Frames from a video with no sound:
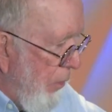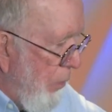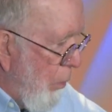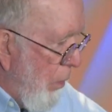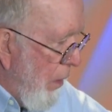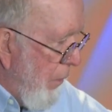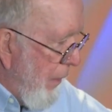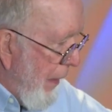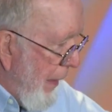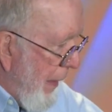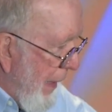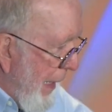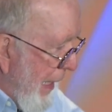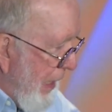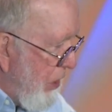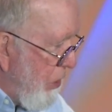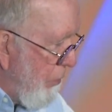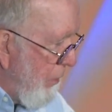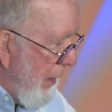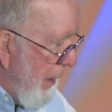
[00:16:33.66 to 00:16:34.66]
well, they can
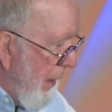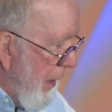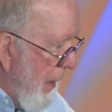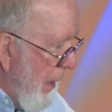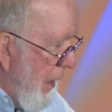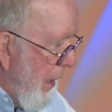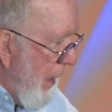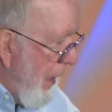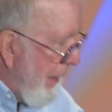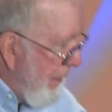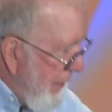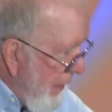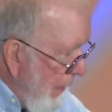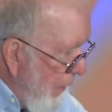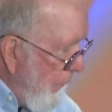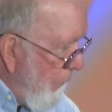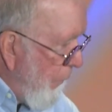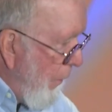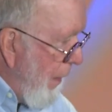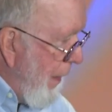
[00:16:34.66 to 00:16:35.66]
actually
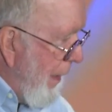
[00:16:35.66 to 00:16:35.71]
identify